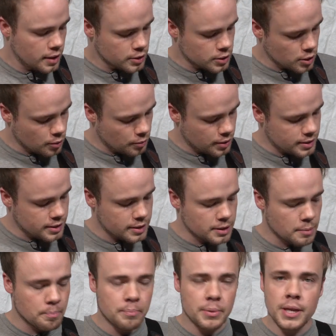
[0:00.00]
So this is
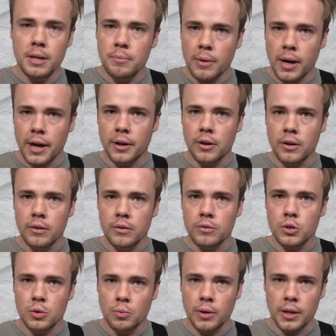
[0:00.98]
a B minor
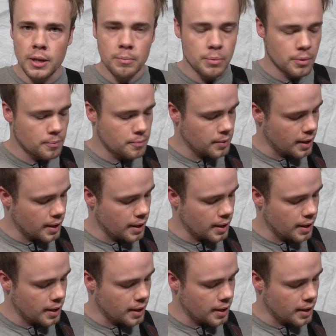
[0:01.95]
sweep,